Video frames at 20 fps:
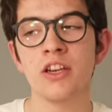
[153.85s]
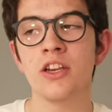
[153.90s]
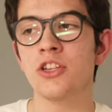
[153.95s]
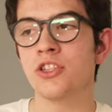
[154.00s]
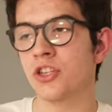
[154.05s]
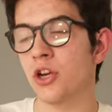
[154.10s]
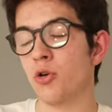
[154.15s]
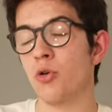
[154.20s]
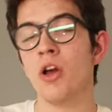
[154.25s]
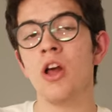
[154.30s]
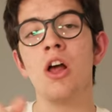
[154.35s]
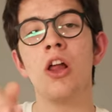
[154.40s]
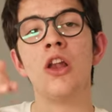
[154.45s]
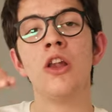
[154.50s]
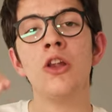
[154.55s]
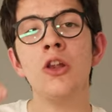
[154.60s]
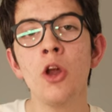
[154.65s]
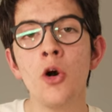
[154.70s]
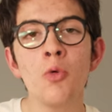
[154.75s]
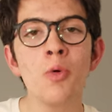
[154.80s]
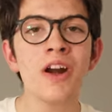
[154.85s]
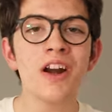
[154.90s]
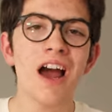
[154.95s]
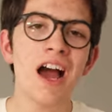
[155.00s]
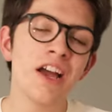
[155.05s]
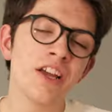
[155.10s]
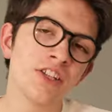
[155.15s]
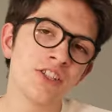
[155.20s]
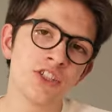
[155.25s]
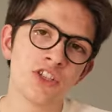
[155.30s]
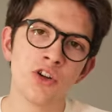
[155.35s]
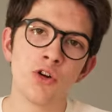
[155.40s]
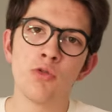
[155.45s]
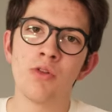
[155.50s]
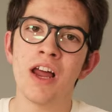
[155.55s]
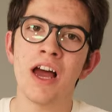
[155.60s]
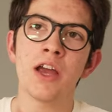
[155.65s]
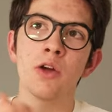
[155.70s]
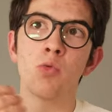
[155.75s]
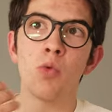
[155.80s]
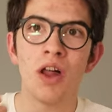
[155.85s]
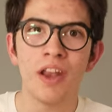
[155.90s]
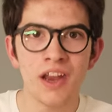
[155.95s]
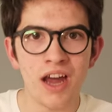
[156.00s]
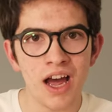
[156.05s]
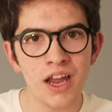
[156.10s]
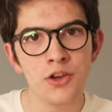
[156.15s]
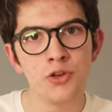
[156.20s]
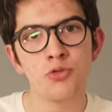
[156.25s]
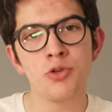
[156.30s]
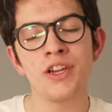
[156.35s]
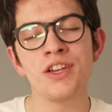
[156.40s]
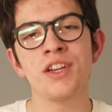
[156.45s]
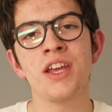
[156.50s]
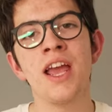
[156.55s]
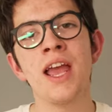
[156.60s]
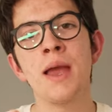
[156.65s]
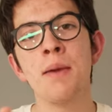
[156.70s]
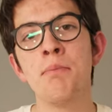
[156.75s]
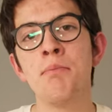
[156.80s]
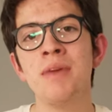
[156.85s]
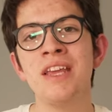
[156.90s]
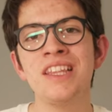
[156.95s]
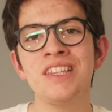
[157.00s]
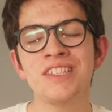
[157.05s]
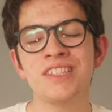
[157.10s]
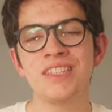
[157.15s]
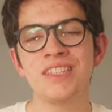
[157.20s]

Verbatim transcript: So lower ISO like 100 means